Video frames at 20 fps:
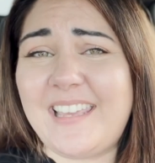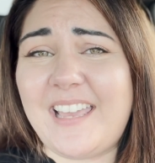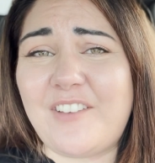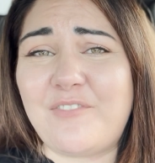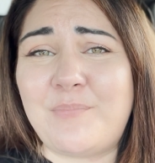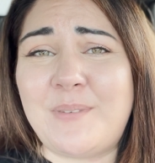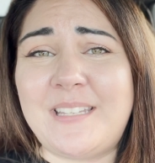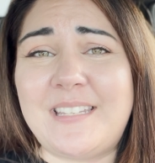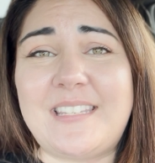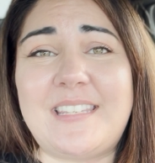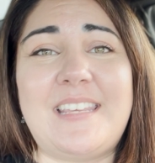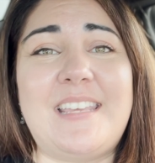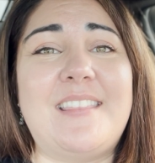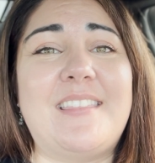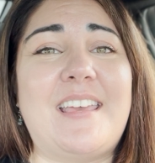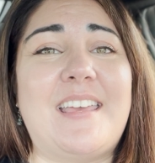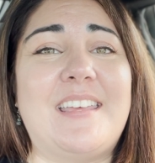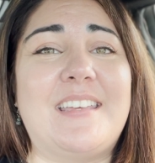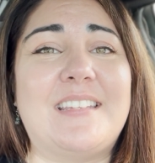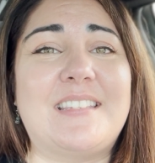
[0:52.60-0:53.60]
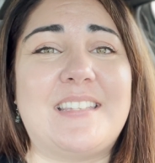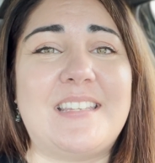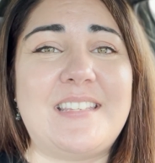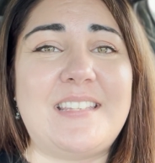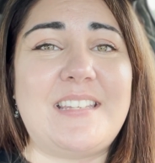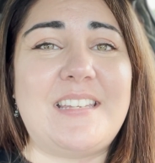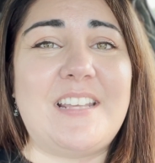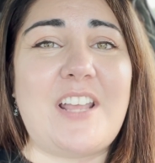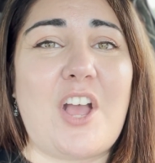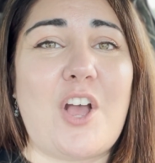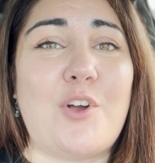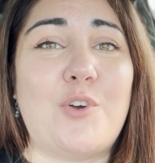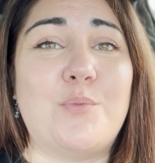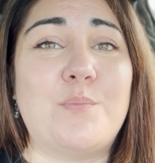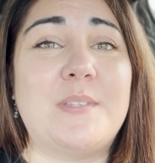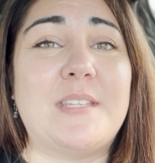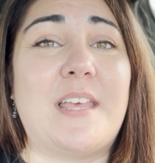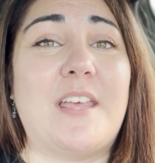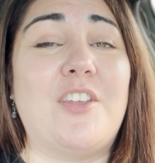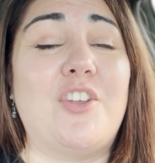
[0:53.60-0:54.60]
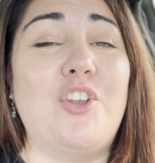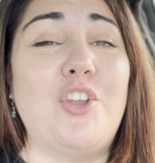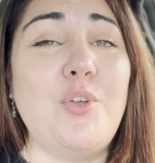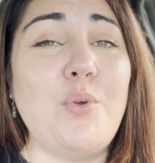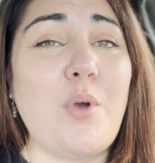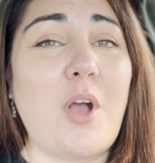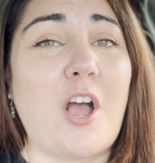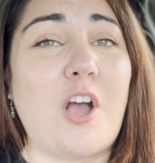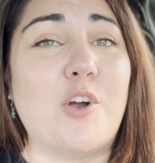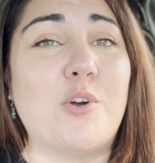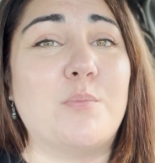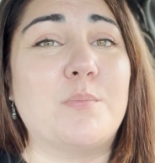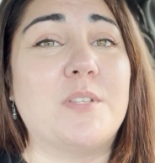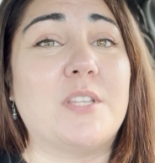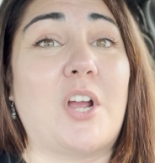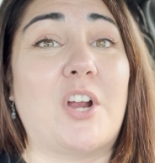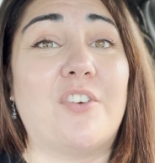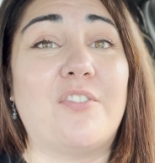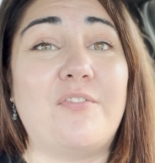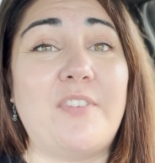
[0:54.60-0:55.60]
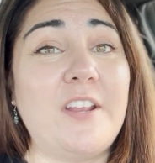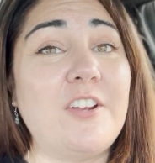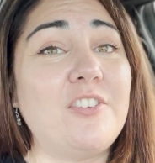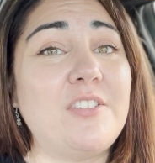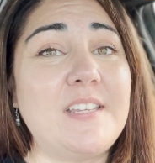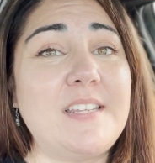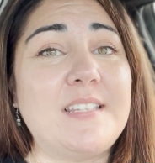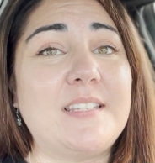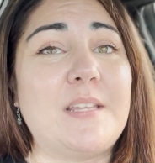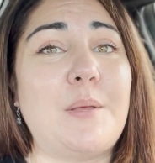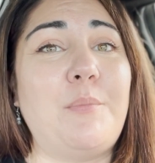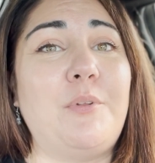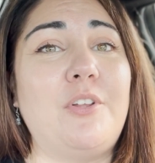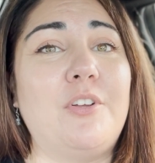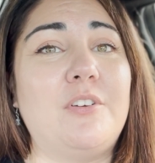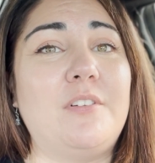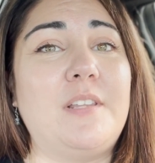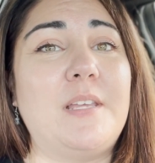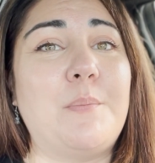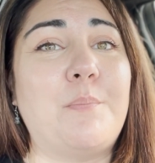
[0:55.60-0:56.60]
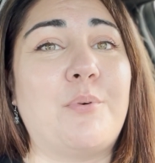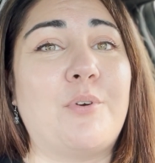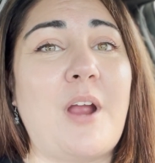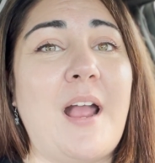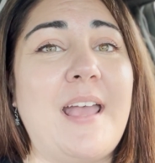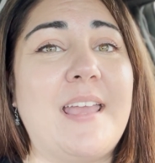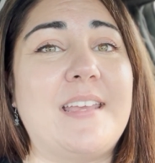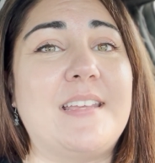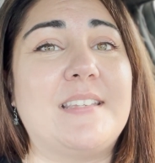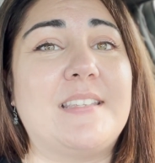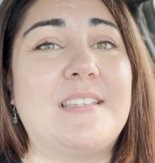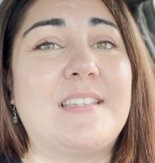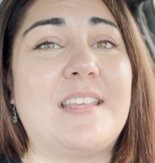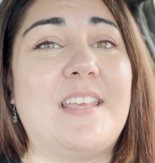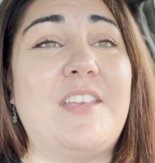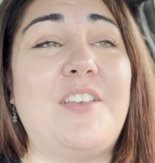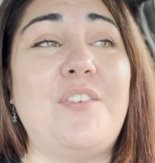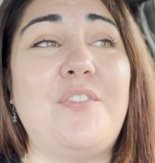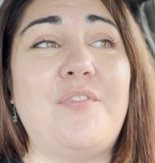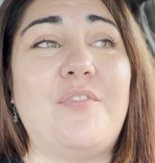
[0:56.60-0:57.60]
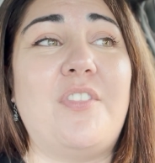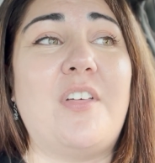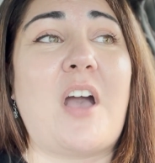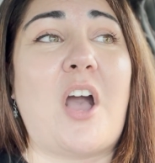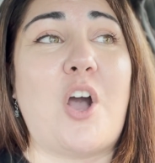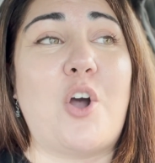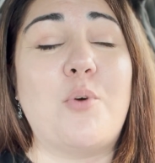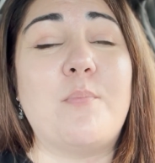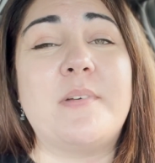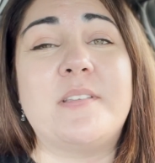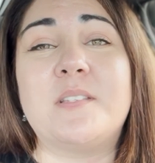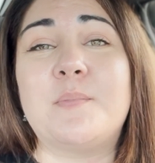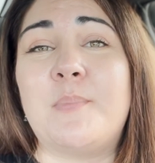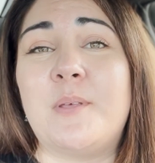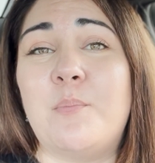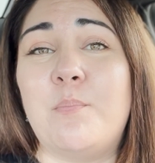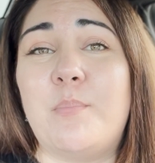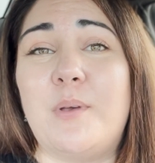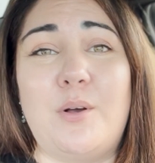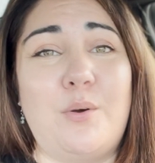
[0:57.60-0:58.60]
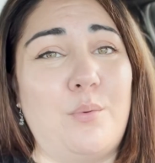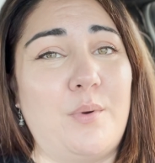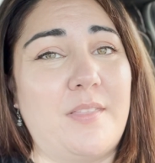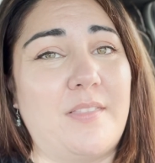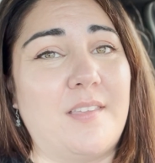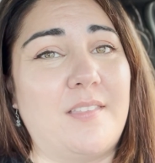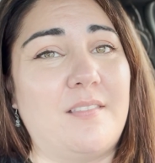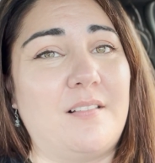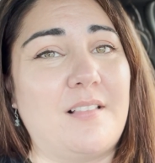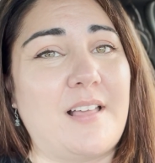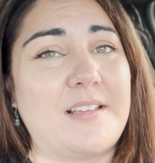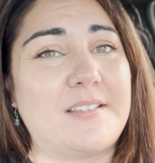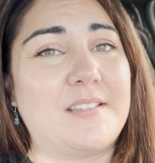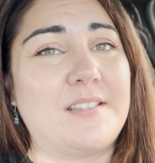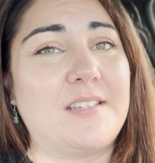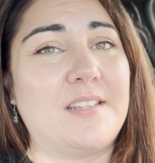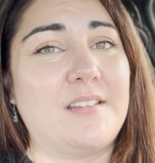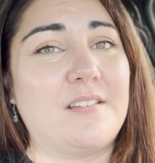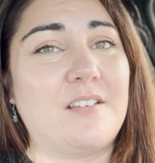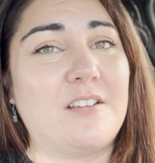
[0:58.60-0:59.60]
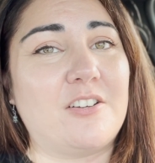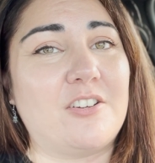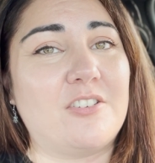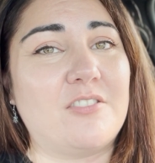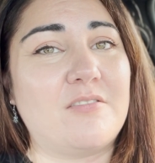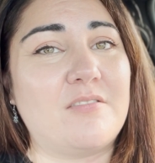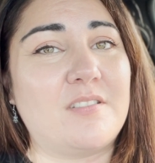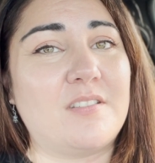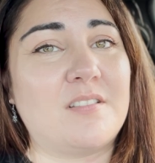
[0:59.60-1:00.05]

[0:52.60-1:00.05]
I've been seeing that existing homes and new homes are fairly similarly priced if the home has been built within the last 10 years.